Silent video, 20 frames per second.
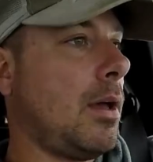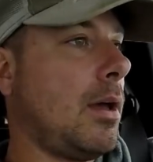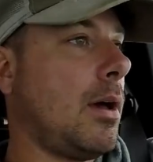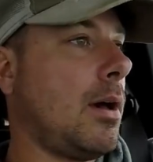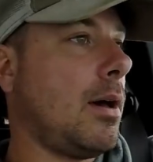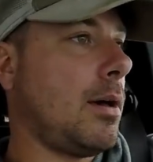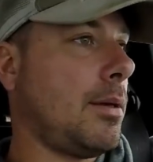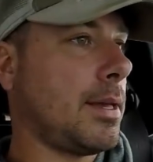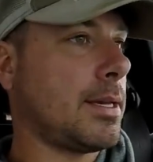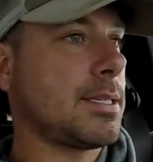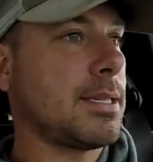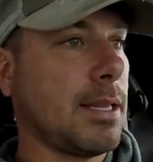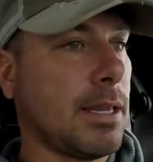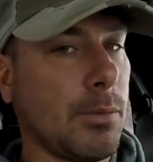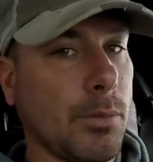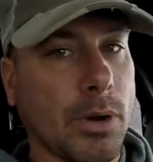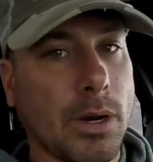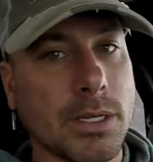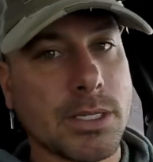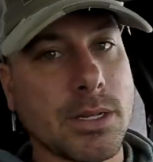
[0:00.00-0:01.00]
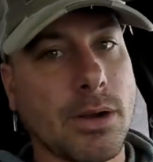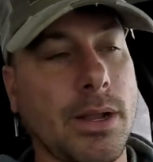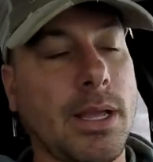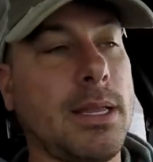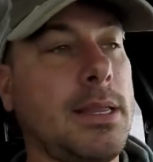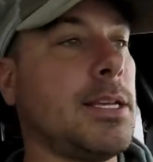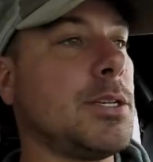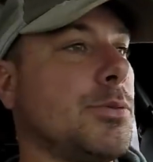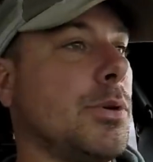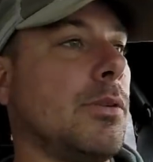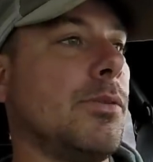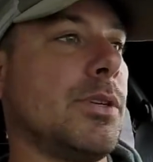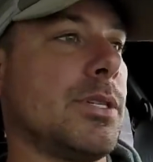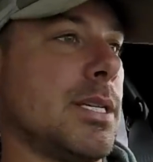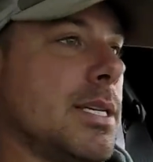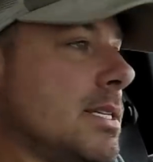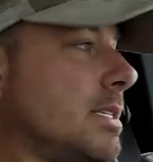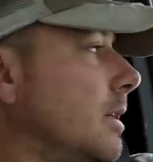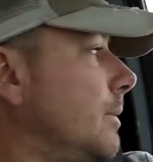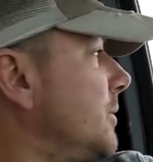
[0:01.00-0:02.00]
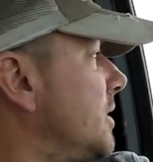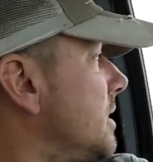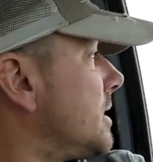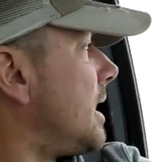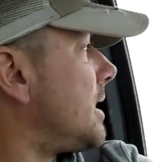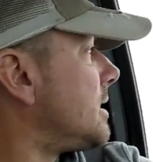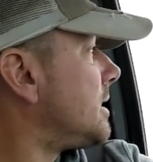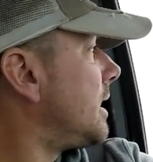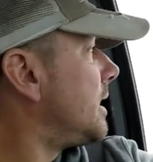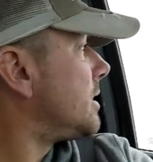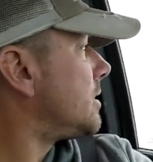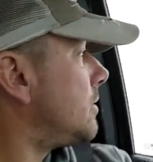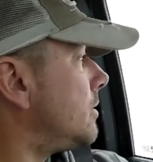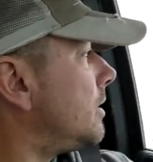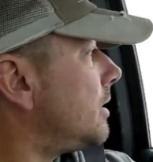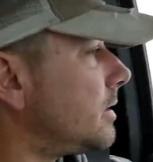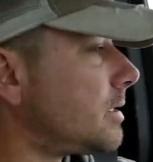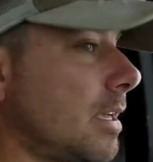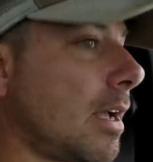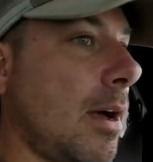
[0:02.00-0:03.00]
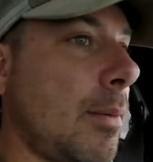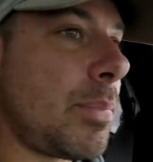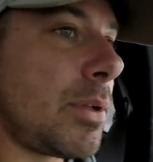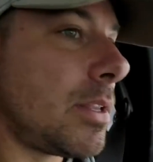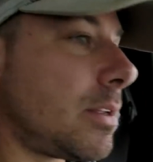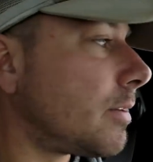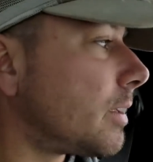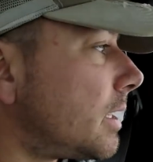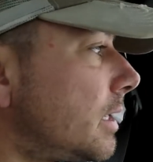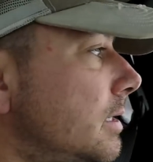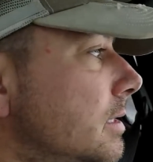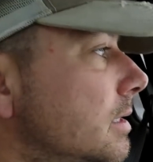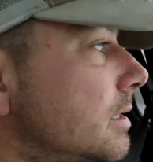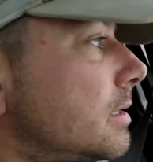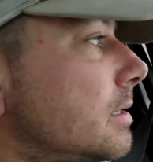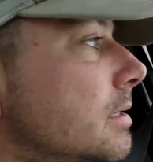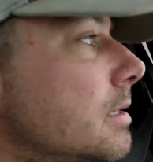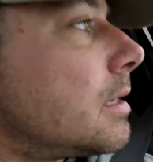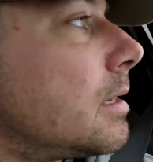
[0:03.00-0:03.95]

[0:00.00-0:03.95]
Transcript: Like I said, then we're gonna start hitting these river systems, because that stays. Oh, there's a couple little geeses.